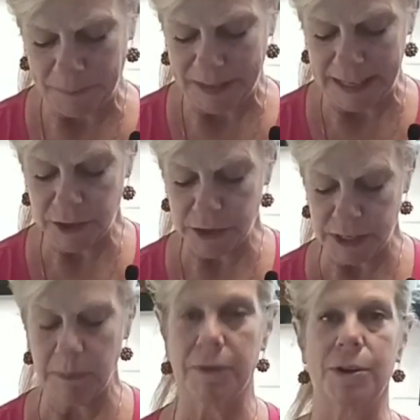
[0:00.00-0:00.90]
these are
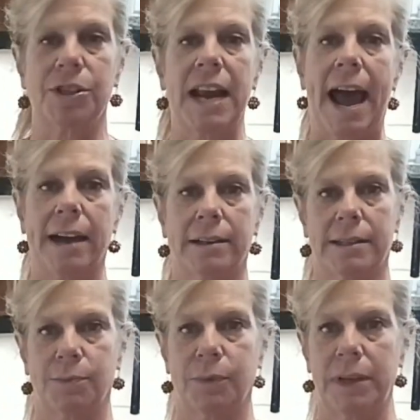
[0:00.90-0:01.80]
some of our
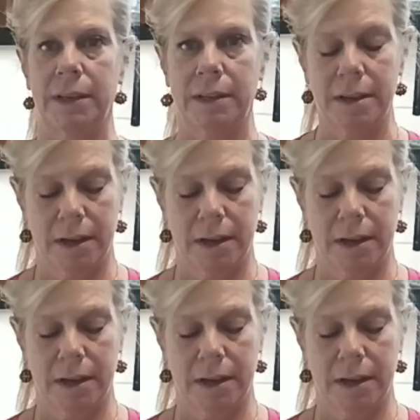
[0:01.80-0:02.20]
snacks. We